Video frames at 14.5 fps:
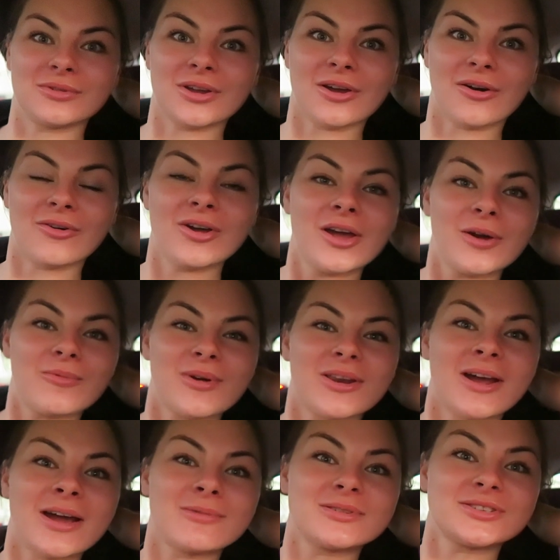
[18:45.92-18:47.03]
girl. When
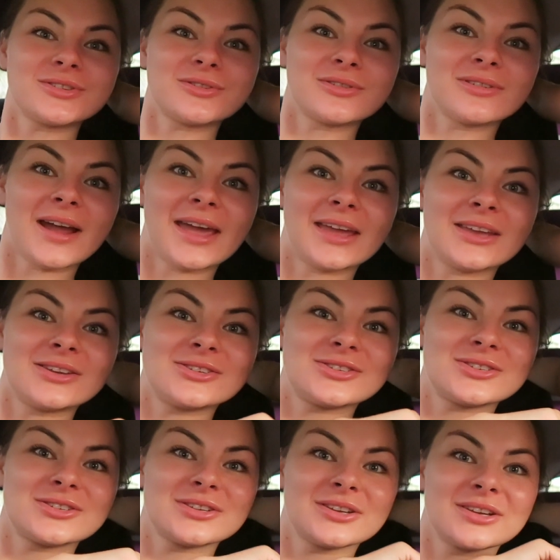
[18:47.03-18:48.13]
I was your
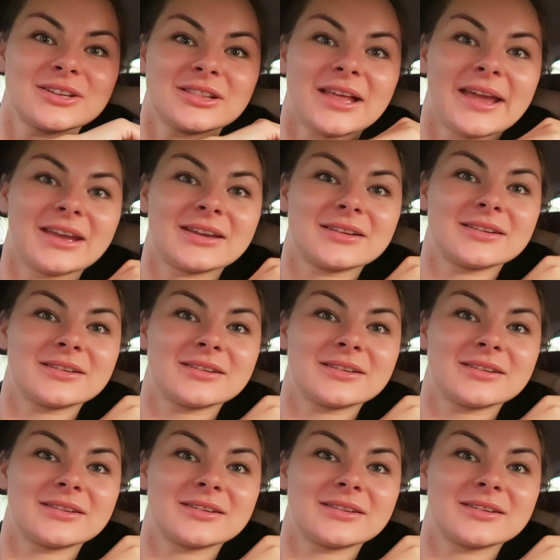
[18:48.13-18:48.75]
age, like